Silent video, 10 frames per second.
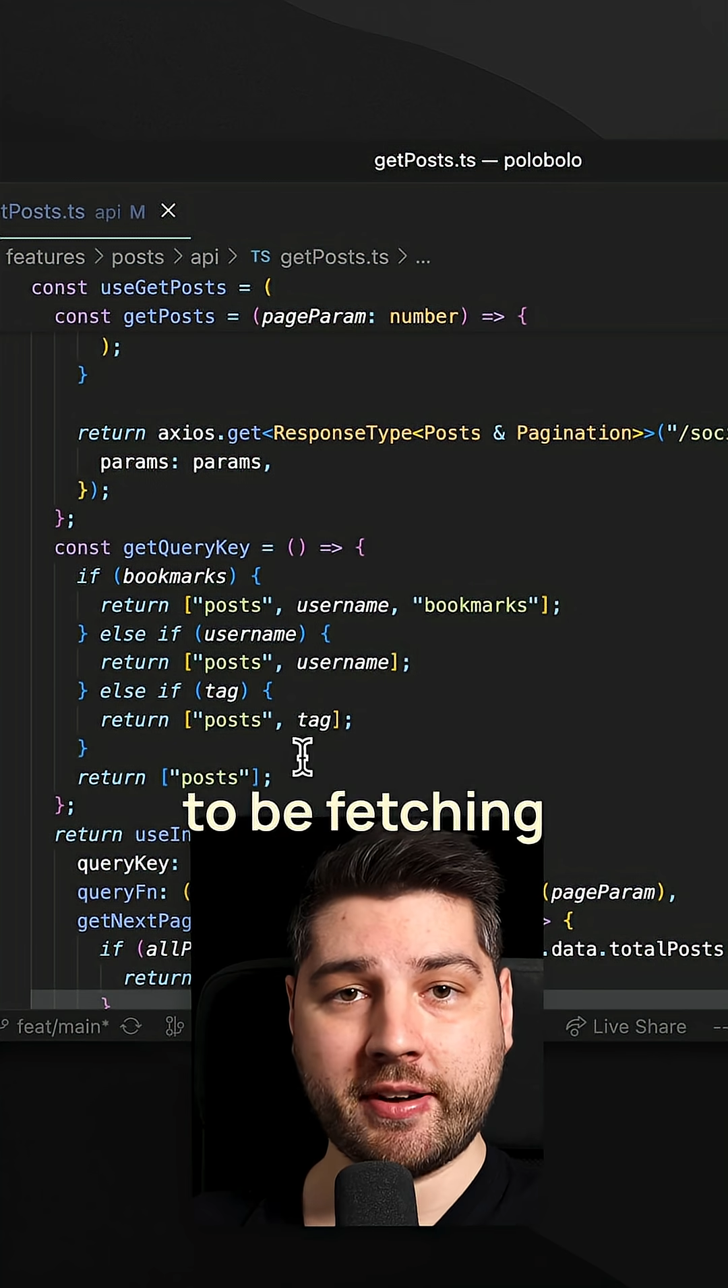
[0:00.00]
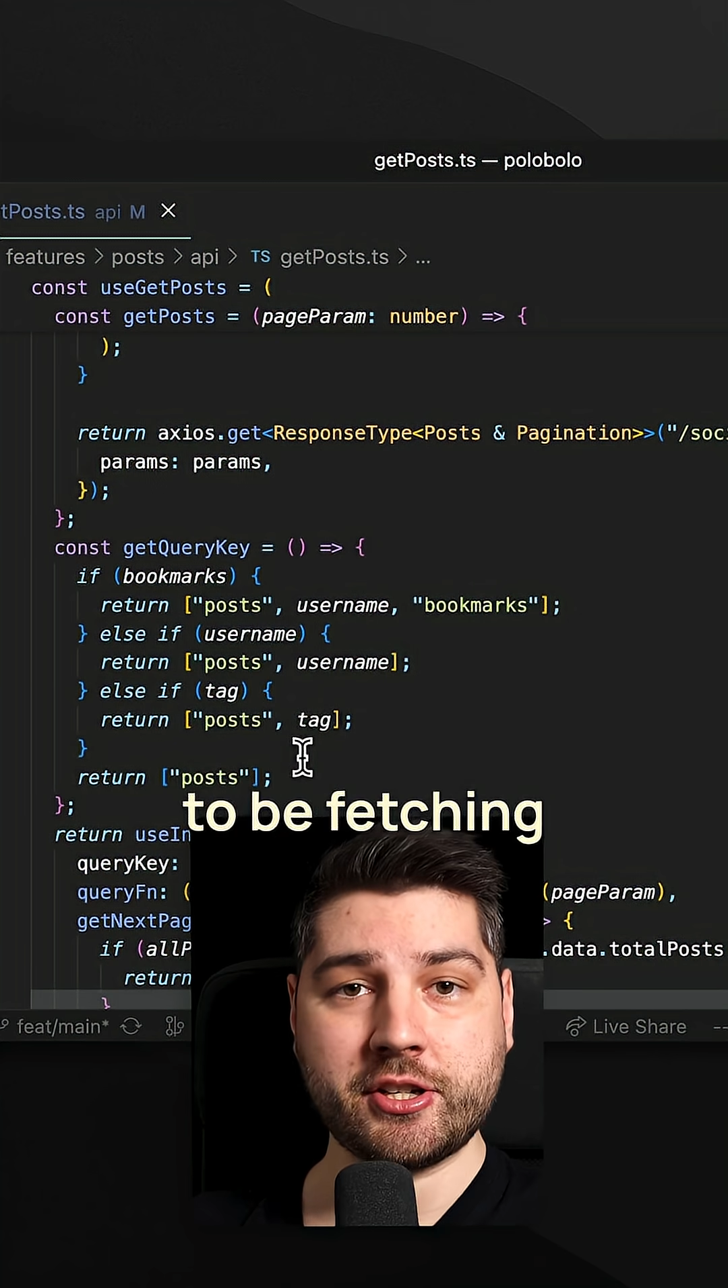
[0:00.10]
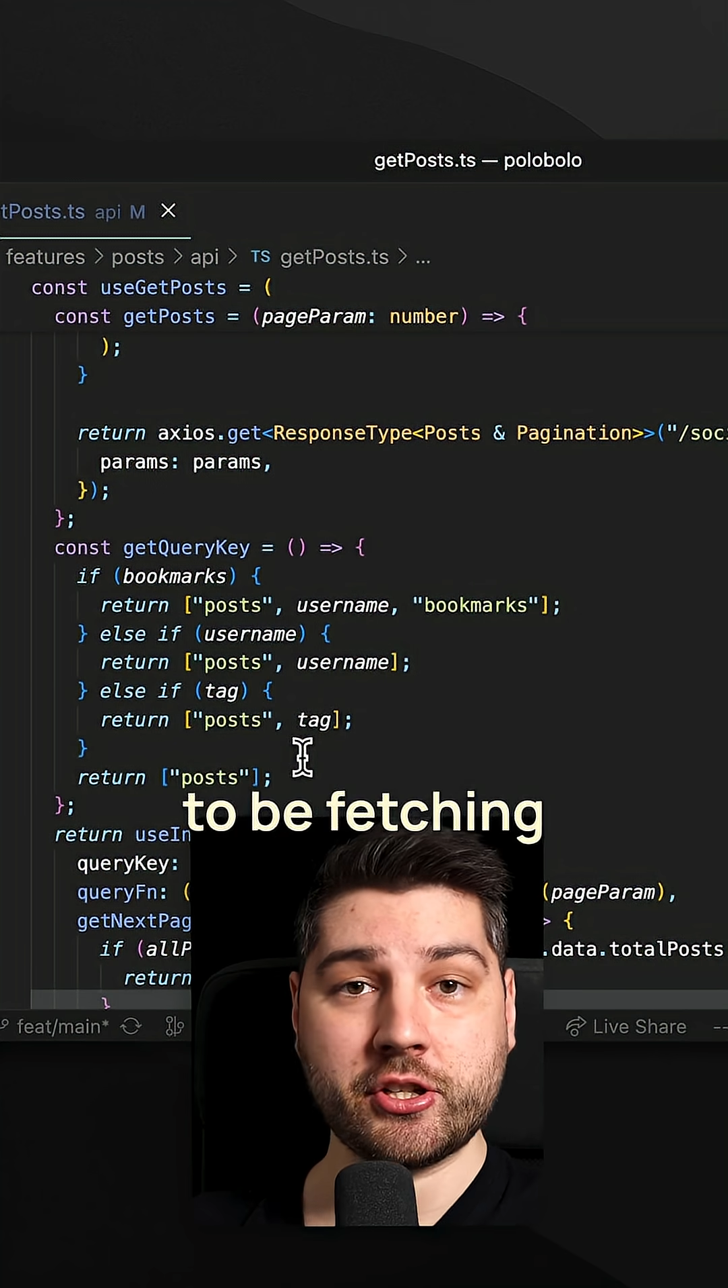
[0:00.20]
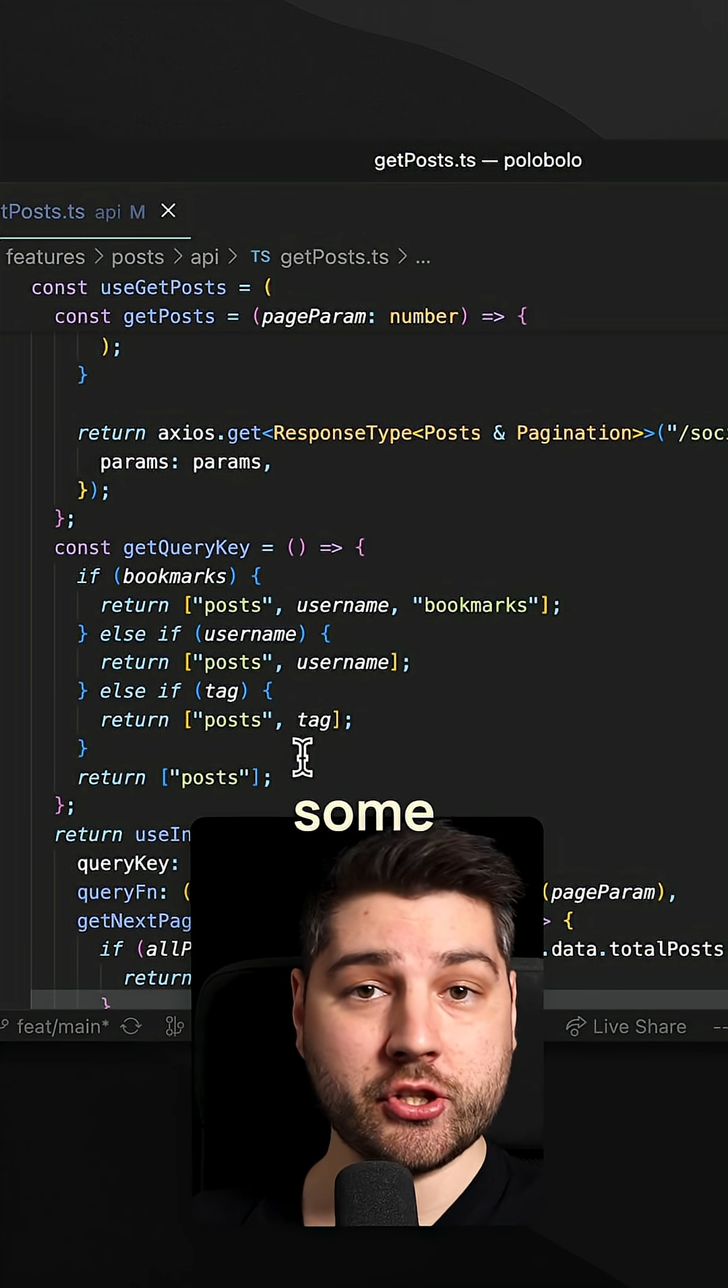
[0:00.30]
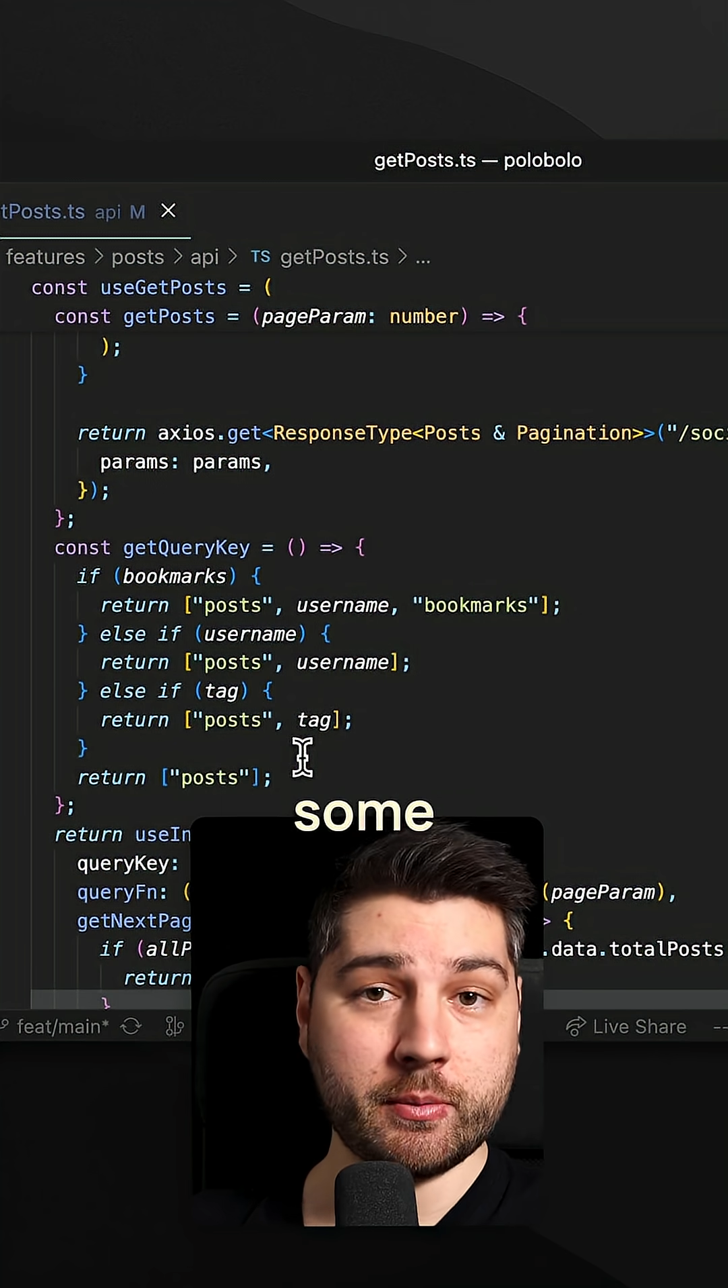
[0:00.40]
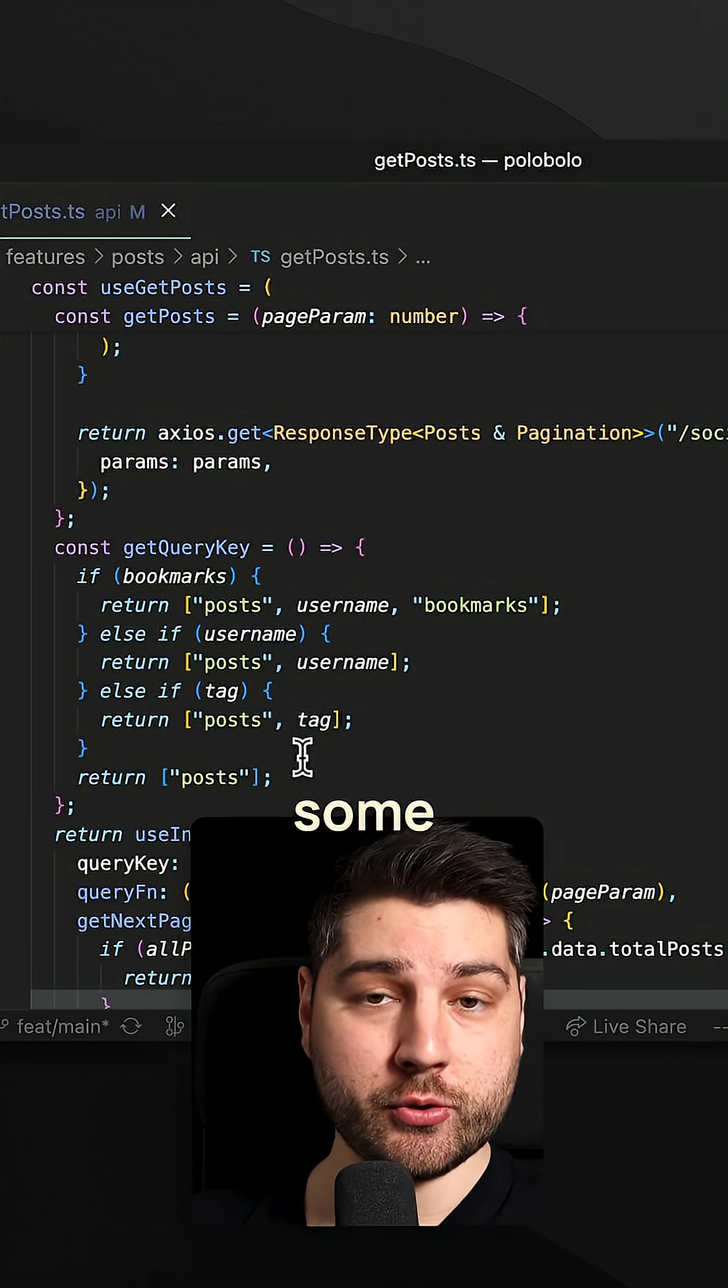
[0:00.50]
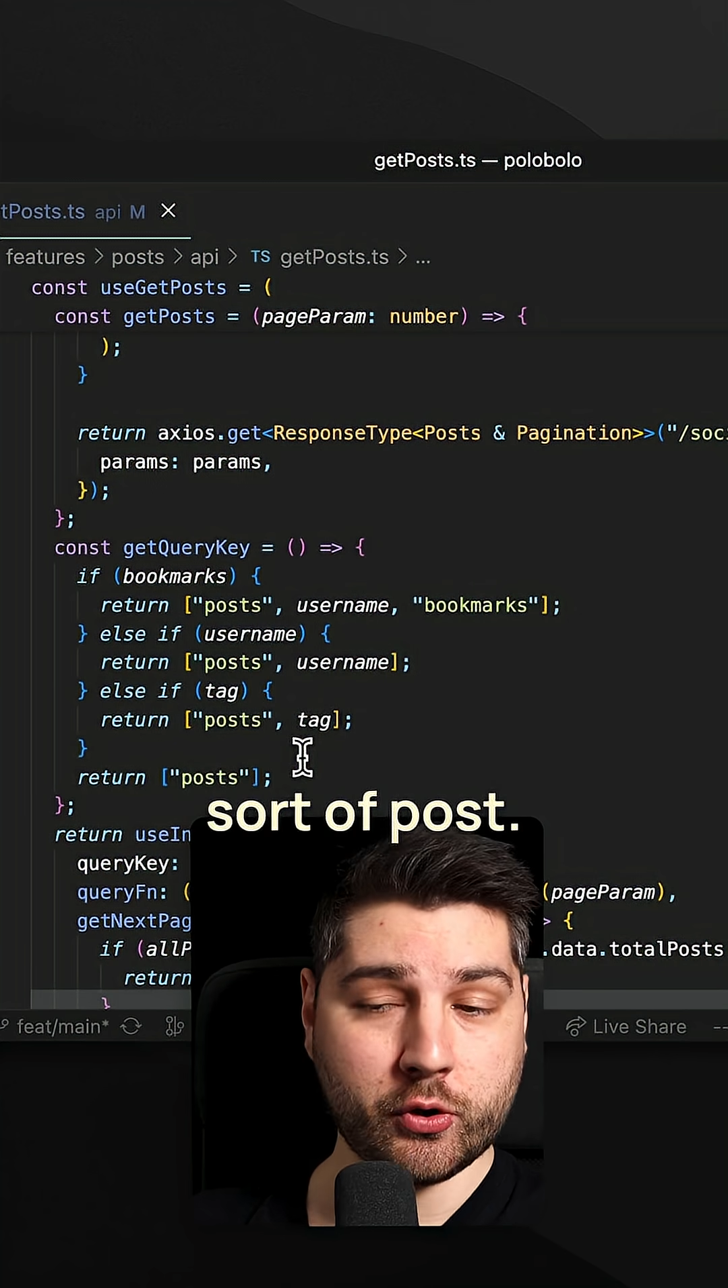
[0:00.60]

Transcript: fetching some